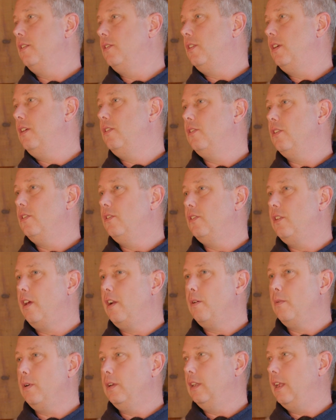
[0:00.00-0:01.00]
diseases
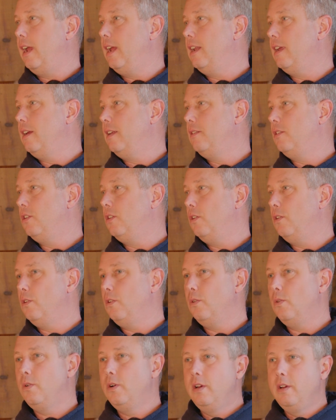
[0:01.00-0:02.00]
that are related
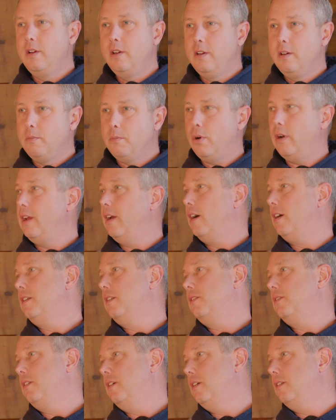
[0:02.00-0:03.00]
to
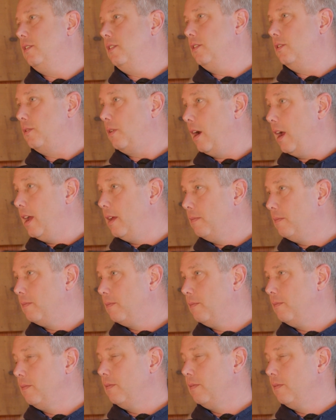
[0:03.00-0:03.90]
prion diseases, right?